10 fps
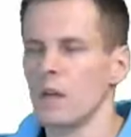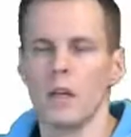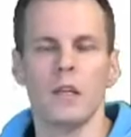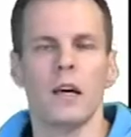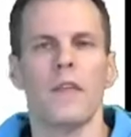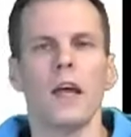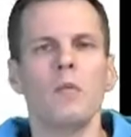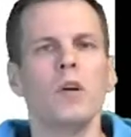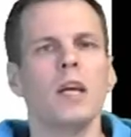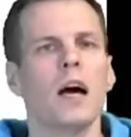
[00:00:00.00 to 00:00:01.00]
And
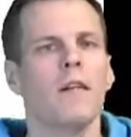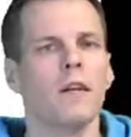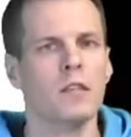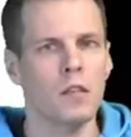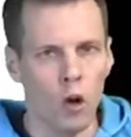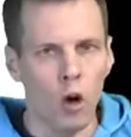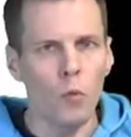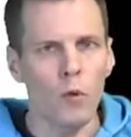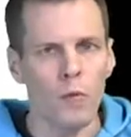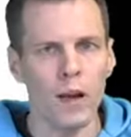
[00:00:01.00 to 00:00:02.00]
then we have a
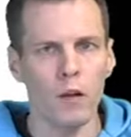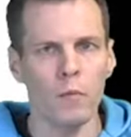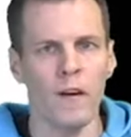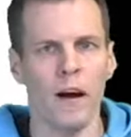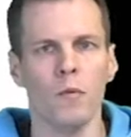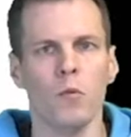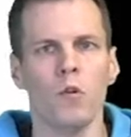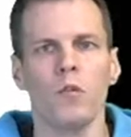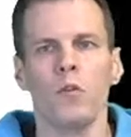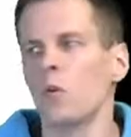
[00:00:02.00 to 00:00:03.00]
slope random
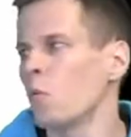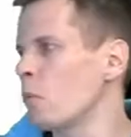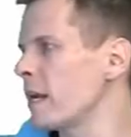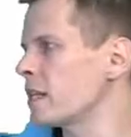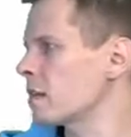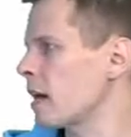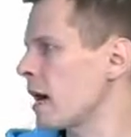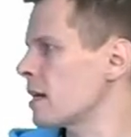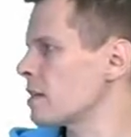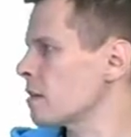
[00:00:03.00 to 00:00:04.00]
variable, which
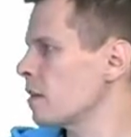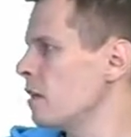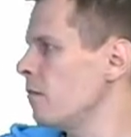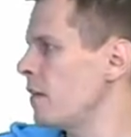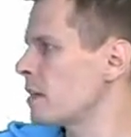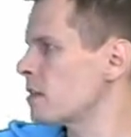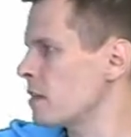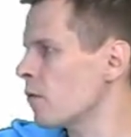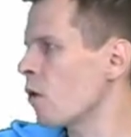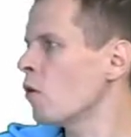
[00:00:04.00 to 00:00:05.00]
has effect
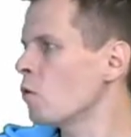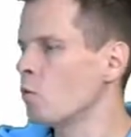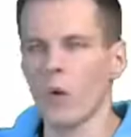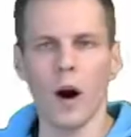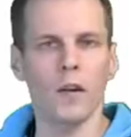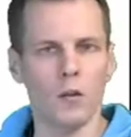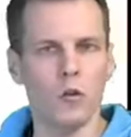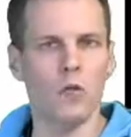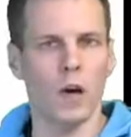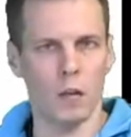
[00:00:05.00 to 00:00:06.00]
0, 1,
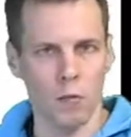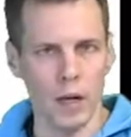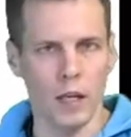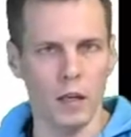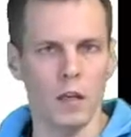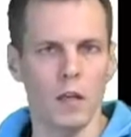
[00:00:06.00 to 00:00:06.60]
2, and 3.